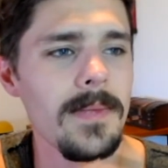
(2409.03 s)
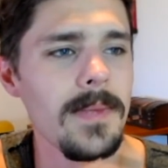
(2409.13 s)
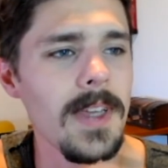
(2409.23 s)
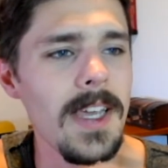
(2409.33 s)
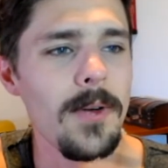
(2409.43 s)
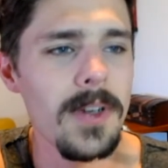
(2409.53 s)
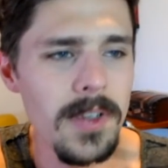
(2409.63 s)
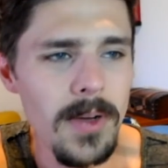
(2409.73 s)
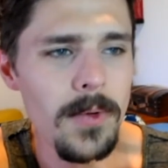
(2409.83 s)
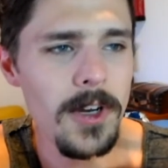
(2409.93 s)

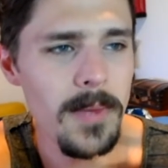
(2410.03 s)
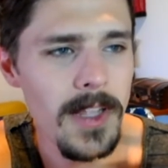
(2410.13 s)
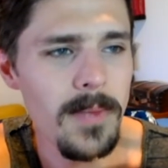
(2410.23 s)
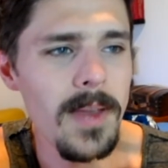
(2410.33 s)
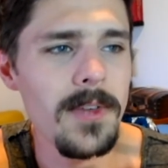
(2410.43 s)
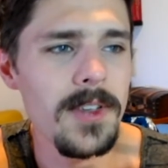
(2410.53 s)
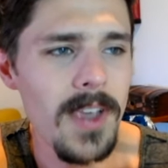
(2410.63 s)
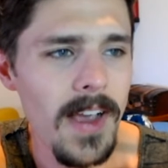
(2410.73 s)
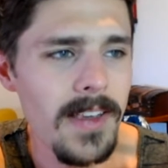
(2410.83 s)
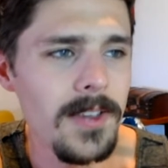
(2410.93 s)
increasingly worried about the baby's
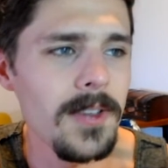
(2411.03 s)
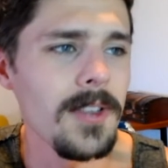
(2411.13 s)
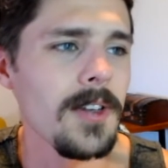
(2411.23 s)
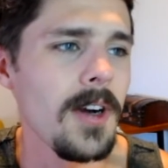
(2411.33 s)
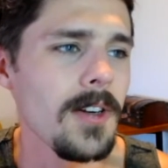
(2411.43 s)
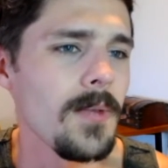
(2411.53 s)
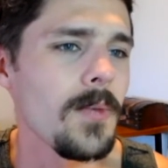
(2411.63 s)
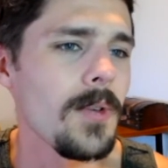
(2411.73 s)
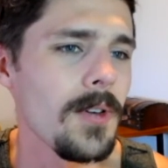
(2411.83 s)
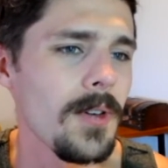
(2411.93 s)
size since the doctor
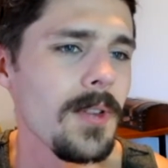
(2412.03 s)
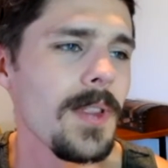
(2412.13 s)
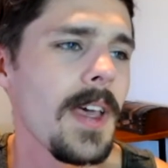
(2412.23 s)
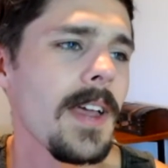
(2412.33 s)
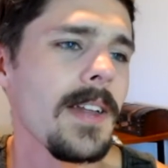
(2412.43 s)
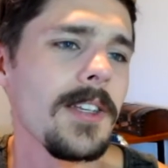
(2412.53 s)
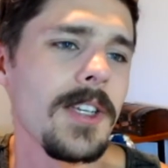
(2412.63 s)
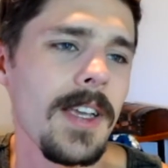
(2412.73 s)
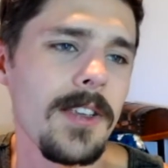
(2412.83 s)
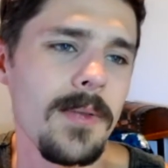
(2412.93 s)
warned her that
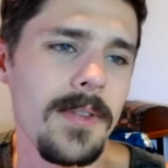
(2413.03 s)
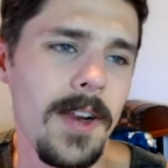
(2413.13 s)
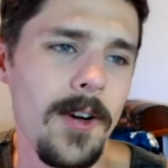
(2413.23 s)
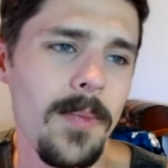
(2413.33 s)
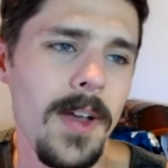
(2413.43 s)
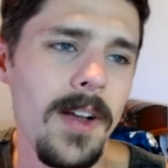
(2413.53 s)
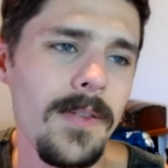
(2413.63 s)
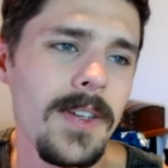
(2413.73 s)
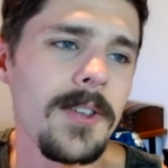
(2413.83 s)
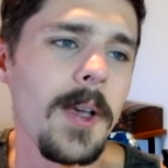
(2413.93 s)
she has a narrow
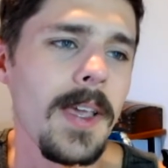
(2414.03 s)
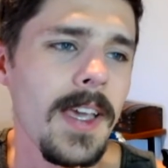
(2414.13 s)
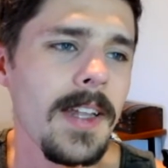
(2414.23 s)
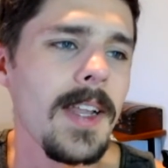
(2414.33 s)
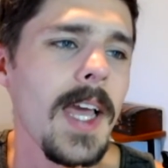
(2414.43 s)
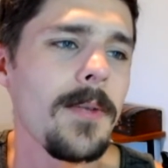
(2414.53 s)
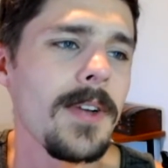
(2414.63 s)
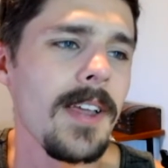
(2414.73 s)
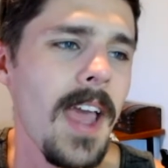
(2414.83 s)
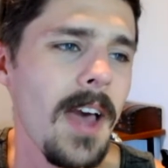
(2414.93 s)
pelvis. Again,
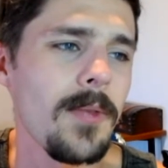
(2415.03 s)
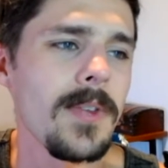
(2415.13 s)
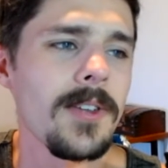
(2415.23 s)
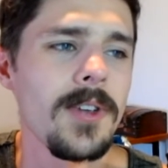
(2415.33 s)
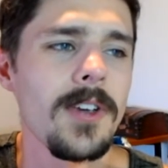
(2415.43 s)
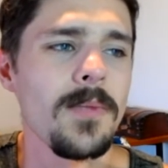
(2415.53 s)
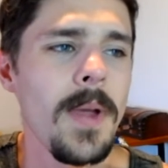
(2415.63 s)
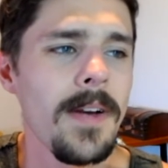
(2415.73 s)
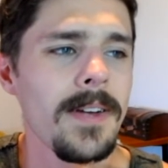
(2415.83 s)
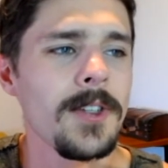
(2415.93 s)
Henry and Catherine discuss
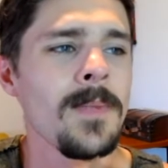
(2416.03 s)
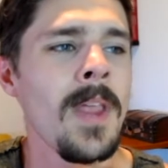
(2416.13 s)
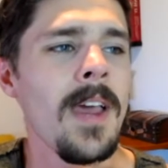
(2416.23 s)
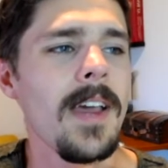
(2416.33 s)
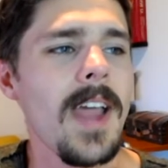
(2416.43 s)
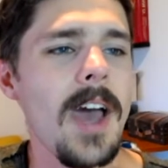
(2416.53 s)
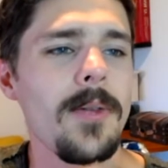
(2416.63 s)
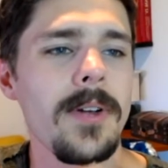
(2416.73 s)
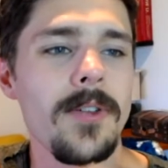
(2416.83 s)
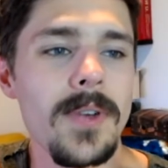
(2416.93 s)
marriage.
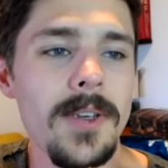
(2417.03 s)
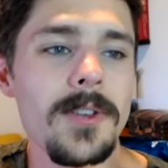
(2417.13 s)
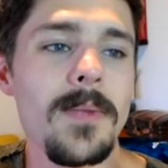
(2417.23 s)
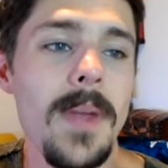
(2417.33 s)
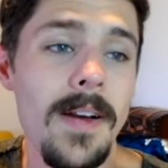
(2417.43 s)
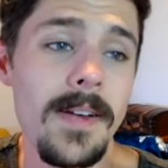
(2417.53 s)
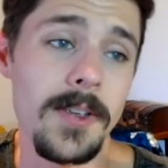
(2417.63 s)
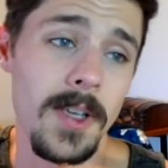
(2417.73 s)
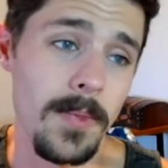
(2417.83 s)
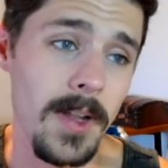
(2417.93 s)
Catherine agrees to marry
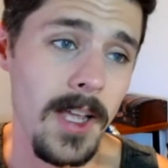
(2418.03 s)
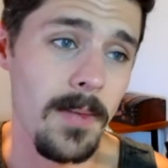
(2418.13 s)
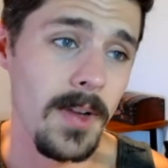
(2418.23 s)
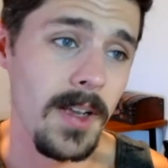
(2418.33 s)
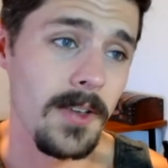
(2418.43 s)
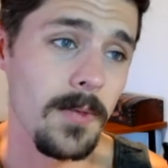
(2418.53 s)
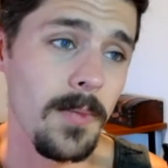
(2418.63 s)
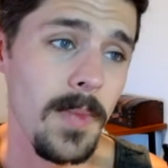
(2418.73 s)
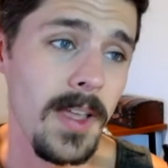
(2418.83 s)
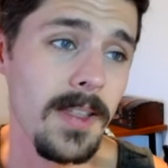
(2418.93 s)
someday because it will
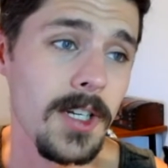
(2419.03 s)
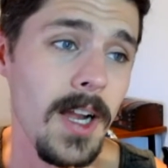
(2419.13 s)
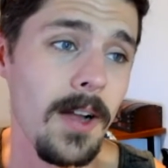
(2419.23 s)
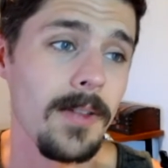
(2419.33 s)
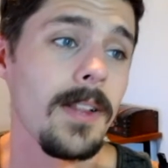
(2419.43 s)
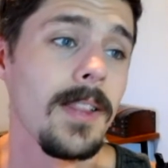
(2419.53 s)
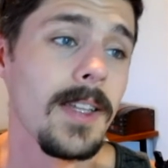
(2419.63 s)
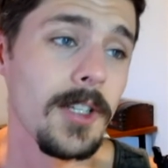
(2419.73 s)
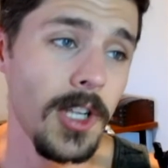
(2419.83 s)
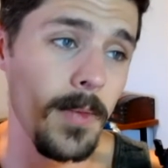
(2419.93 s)
make the child
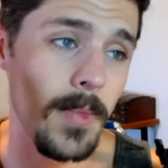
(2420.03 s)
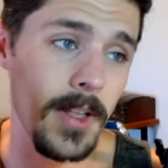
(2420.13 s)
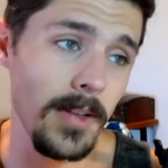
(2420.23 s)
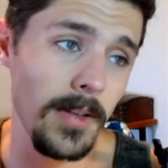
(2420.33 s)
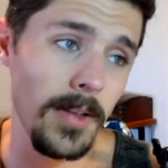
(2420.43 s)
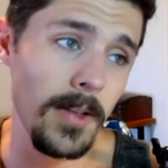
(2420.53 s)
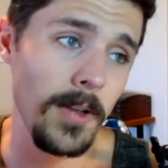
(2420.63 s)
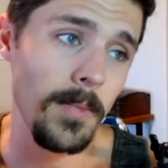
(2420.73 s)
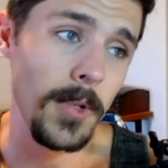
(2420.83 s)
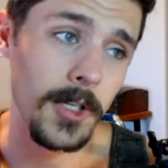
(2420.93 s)
legitimate,
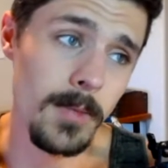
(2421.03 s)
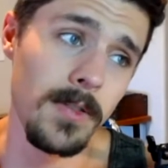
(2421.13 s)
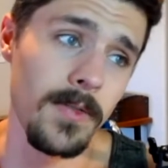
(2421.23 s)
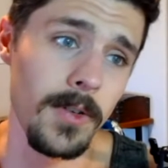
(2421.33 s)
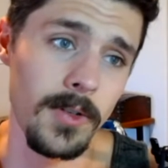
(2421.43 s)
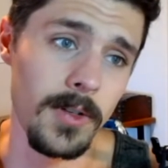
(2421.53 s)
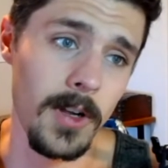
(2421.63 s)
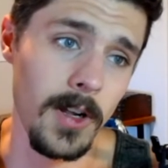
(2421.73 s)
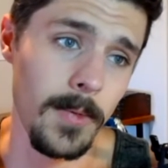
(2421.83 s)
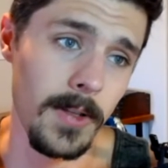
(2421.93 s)
but she prefers to
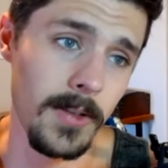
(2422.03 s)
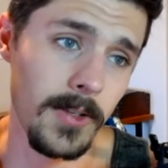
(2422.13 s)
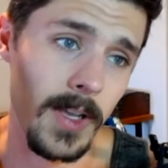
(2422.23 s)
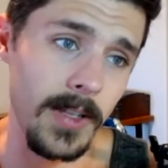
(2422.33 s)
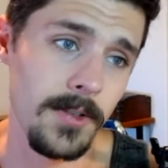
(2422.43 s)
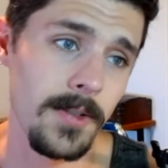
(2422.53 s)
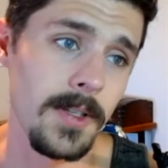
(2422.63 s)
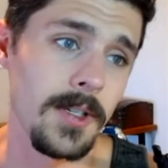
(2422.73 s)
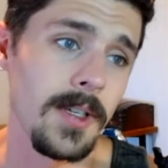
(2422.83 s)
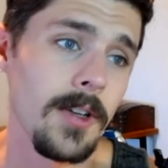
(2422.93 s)
talk about the sights
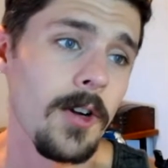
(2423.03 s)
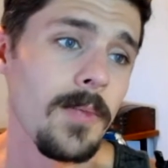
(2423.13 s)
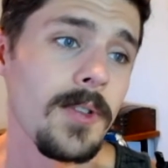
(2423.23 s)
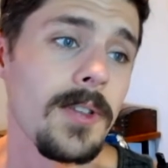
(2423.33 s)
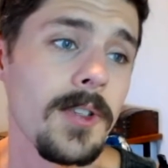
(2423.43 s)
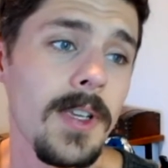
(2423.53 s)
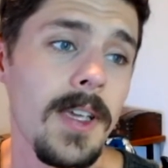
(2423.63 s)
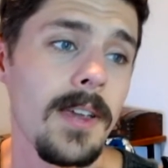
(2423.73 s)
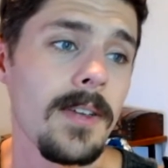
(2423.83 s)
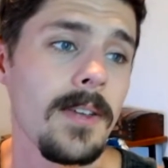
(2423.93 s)
that she hopes to see.